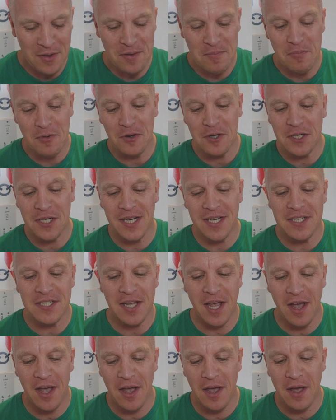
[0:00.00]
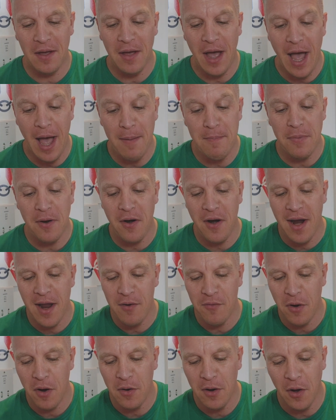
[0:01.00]
the brush is Amber
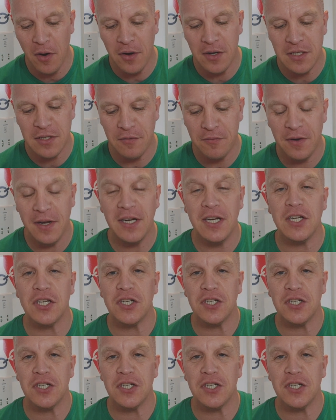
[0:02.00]
Aerolite Phoenix